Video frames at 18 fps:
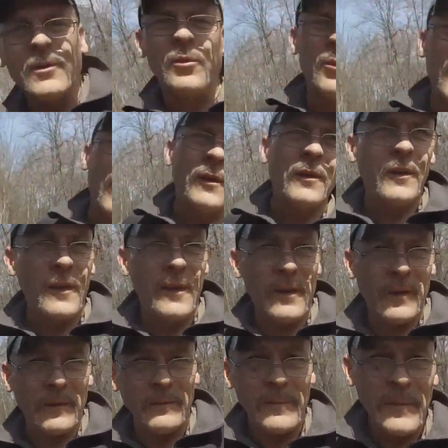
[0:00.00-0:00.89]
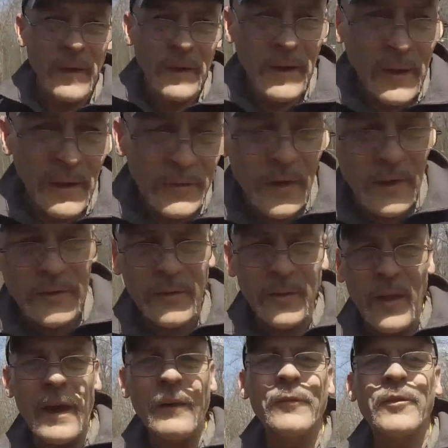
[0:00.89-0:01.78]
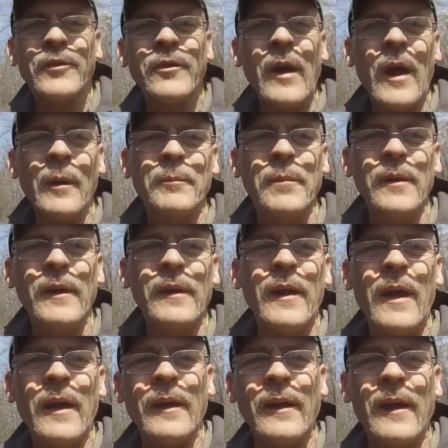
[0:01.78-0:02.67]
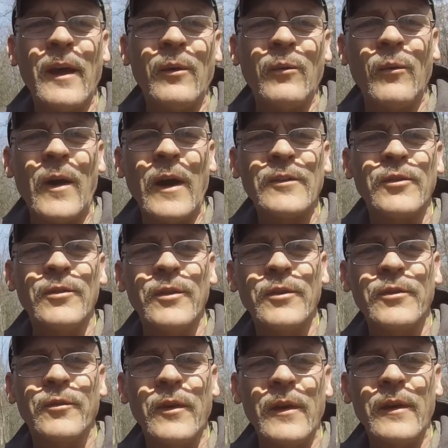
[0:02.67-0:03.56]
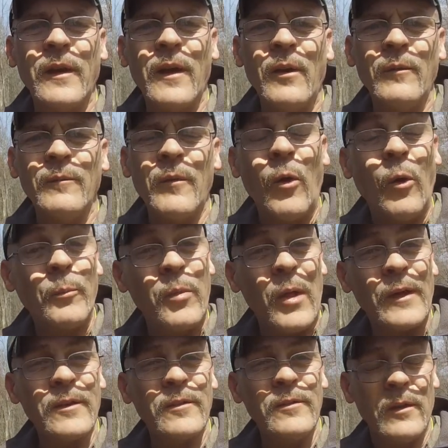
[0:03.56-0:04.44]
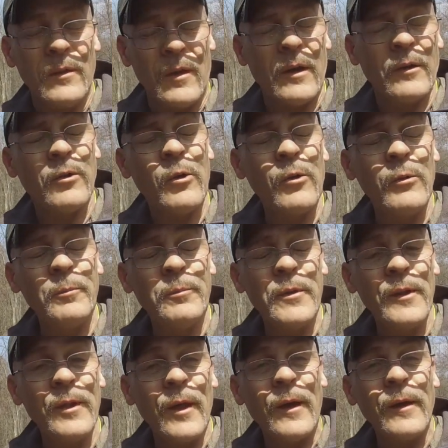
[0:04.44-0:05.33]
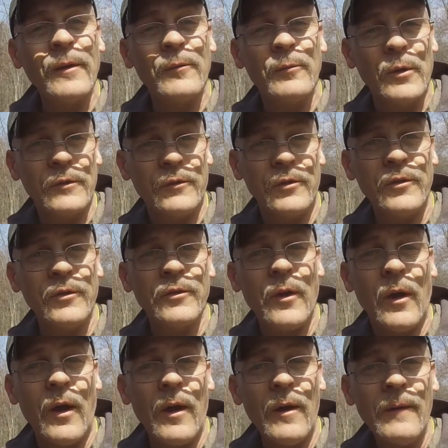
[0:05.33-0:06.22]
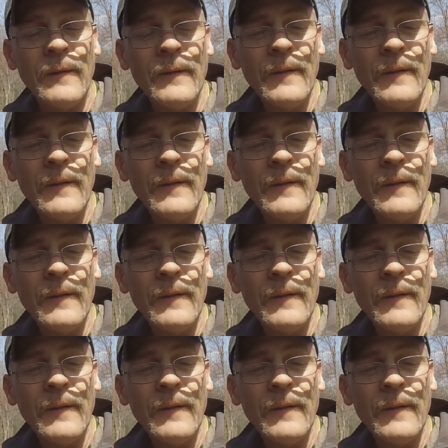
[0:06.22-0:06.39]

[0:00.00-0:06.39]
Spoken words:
to running here. Thanks a lot for stopping in, hanging out, and watching this video. I hope you liked what you saw.